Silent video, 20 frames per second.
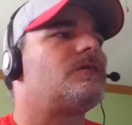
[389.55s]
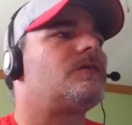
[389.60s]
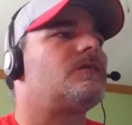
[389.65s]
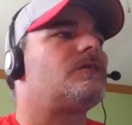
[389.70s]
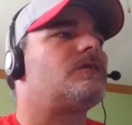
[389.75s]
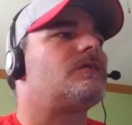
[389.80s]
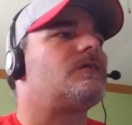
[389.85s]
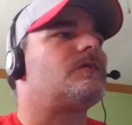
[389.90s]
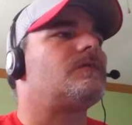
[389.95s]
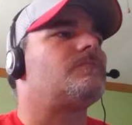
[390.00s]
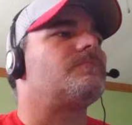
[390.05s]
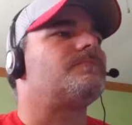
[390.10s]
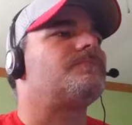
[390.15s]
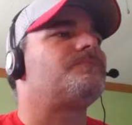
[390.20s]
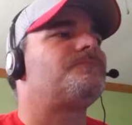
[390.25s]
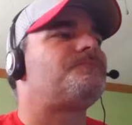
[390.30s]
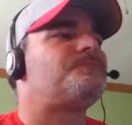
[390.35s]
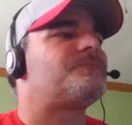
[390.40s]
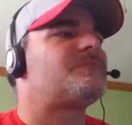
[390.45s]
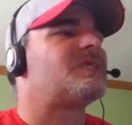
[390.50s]

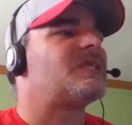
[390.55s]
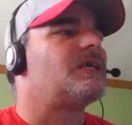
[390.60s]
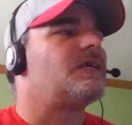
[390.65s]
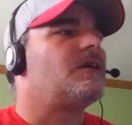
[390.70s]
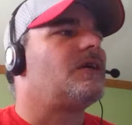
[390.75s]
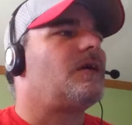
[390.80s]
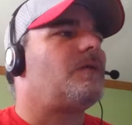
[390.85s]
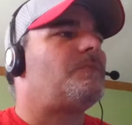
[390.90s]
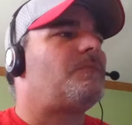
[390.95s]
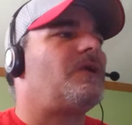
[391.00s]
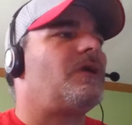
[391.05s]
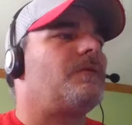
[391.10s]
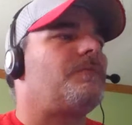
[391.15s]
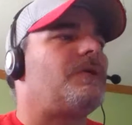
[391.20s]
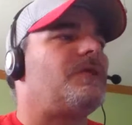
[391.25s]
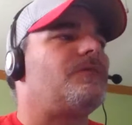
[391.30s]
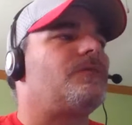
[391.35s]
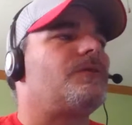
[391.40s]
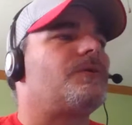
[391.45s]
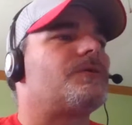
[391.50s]
But I
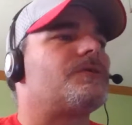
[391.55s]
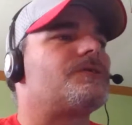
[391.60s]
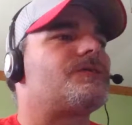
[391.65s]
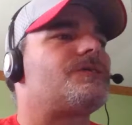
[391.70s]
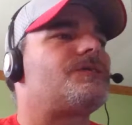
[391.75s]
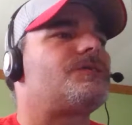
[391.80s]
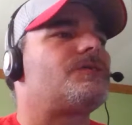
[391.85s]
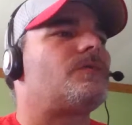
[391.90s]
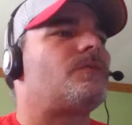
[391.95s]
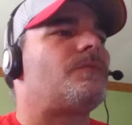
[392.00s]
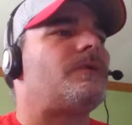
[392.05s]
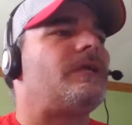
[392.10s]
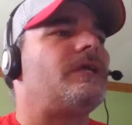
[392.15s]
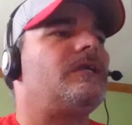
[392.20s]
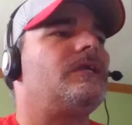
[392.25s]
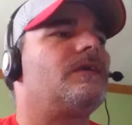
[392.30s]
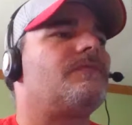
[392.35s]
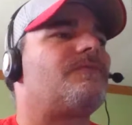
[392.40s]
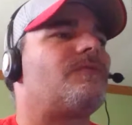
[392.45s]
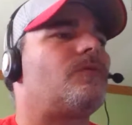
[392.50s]
mean, there are so many
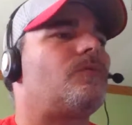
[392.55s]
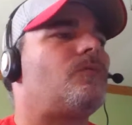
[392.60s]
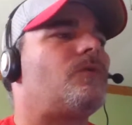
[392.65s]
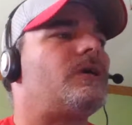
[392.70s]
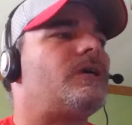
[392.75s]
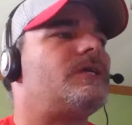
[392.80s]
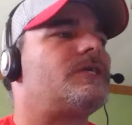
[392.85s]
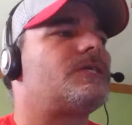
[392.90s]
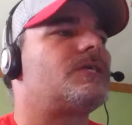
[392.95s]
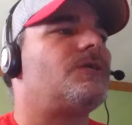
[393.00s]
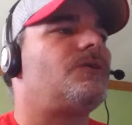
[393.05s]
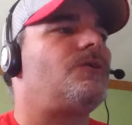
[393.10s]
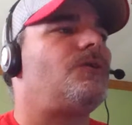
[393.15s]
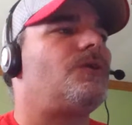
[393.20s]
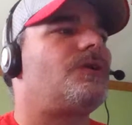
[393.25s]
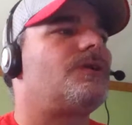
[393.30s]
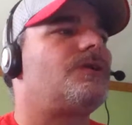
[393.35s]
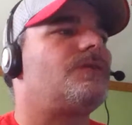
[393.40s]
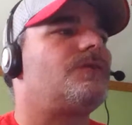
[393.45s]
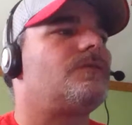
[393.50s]
different ways that
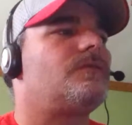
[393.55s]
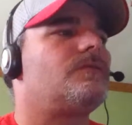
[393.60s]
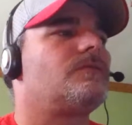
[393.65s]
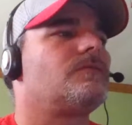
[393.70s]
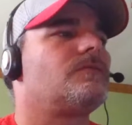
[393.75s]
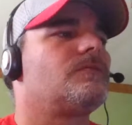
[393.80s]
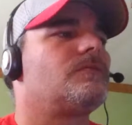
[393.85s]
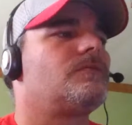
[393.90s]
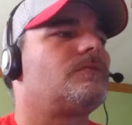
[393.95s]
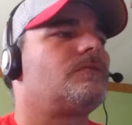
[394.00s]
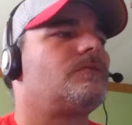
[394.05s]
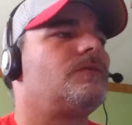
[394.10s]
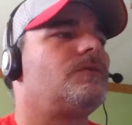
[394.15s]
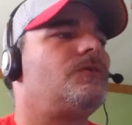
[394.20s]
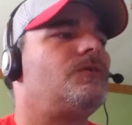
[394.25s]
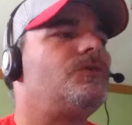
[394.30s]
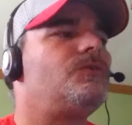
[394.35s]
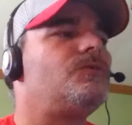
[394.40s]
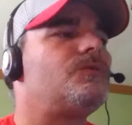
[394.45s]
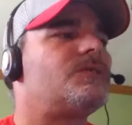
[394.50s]
you can
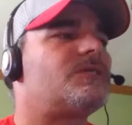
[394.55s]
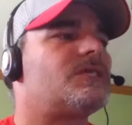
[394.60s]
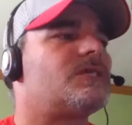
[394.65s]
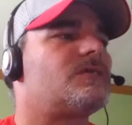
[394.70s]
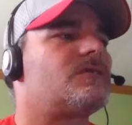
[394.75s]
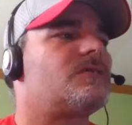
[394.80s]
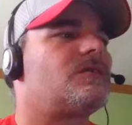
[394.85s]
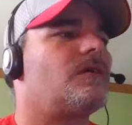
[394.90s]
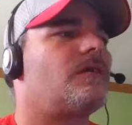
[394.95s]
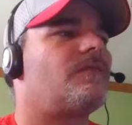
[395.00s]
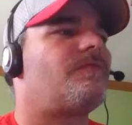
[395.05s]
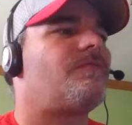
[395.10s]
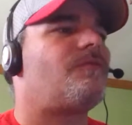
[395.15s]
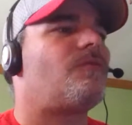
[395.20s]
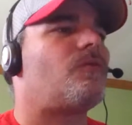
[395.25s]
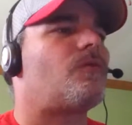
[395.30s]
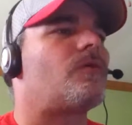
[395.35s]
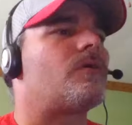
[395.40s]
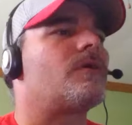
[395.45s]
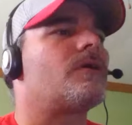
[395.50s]
use this stuff
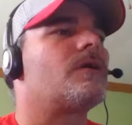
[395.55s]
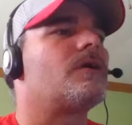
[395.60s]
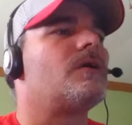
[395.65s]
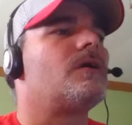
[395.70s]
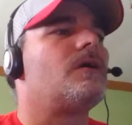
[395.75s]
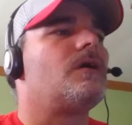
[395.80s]
for.